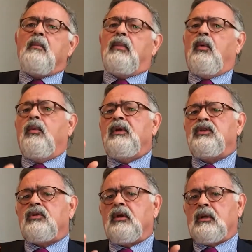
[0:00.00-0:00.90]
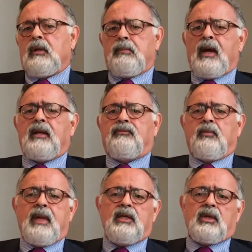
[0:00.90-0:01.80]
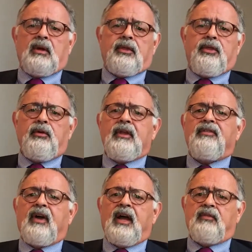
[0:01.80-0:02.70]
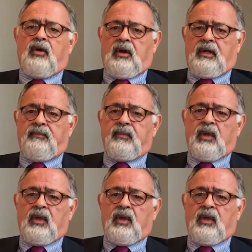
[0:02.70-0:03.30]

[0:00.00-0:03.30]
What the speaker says: But when we start about from age 35 on,